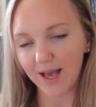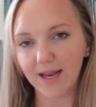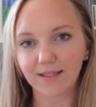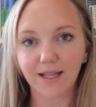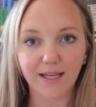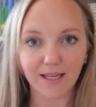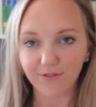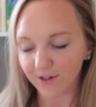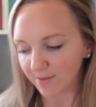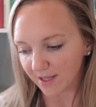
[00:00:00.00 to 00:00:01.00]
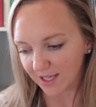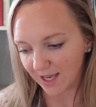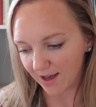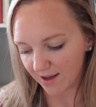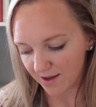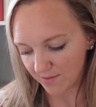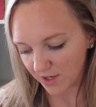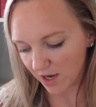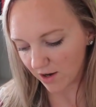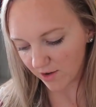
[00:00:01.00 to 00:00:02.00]
kind of lucky for me. Um,
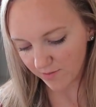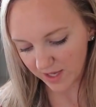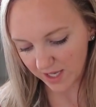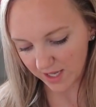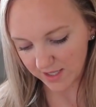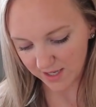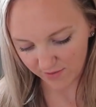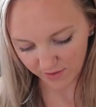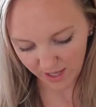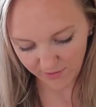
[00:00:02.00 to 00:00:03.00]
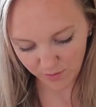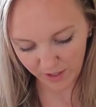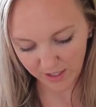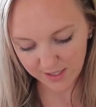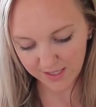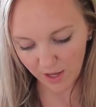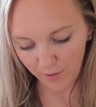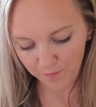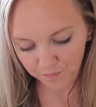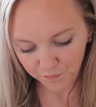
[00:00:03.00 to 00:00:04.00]
not all of my kids have loved books,
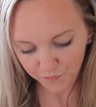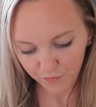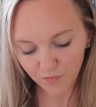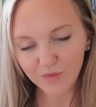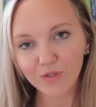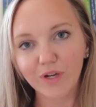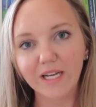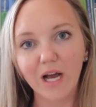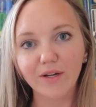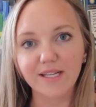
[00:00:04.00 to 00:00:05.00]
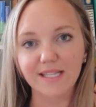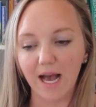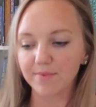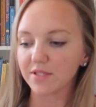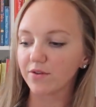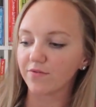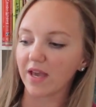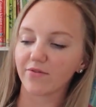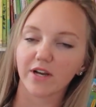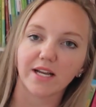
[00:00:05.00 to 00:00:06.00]
so right now his absolute
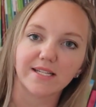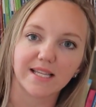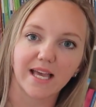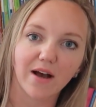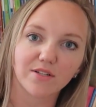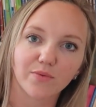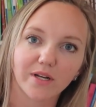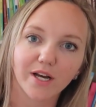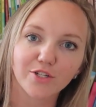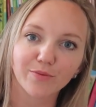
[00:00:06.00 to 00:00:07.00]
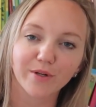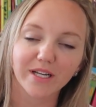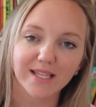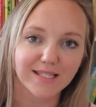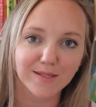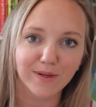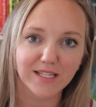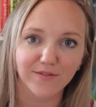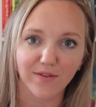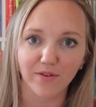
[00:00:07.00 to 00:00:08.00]
favorite is the Count to 100 book. This has been
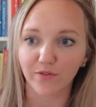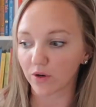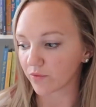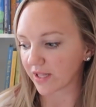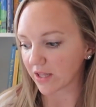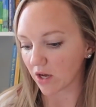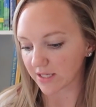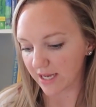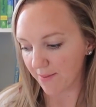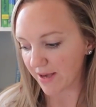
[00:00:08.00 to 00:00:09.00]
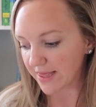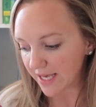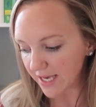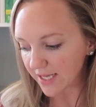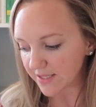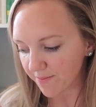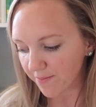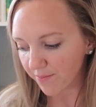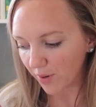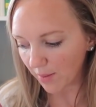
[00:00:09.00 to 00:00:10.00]
his favorite for a really long time. I think it's
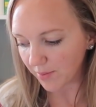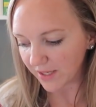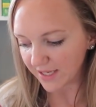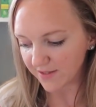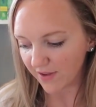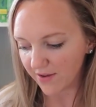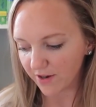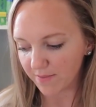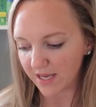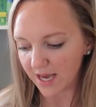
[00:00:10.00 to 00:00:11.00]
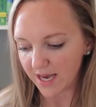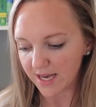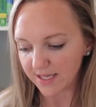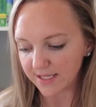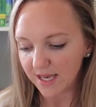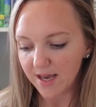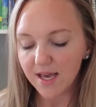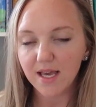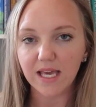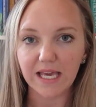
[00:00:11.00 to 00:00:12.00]
probably his favorite because
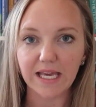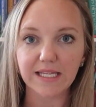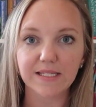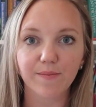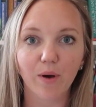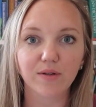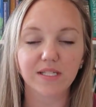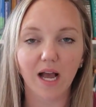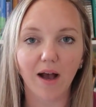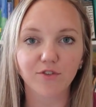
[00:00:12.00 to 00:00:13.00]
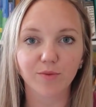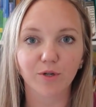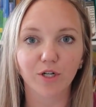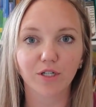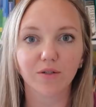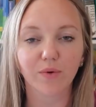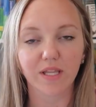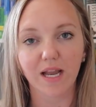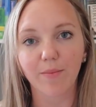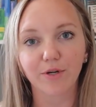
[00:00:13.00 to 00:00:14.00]
He's most comfortable
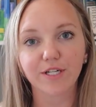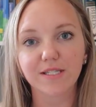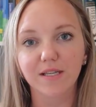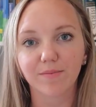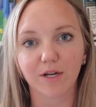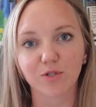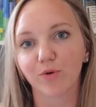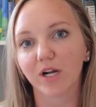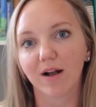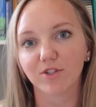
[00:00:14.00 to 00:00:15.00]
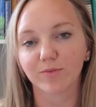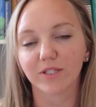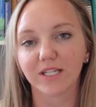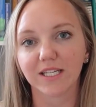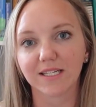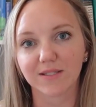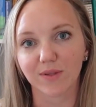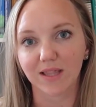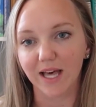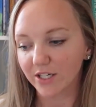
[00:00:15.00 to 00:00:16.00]
with numbers, much more comfortable than he is
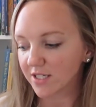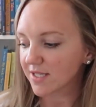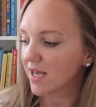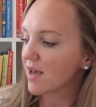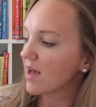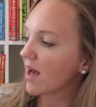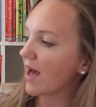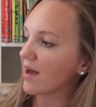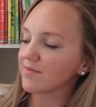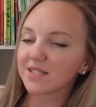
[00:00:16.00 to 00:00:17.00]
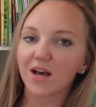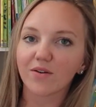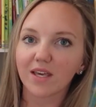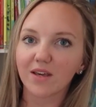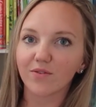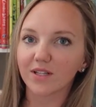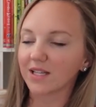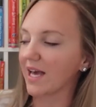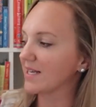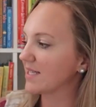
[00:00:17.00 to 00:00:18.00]
with letters. Um, so he
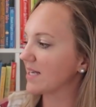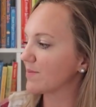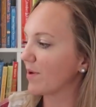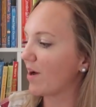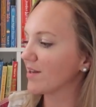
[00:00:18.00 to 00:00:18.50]
really likes this, but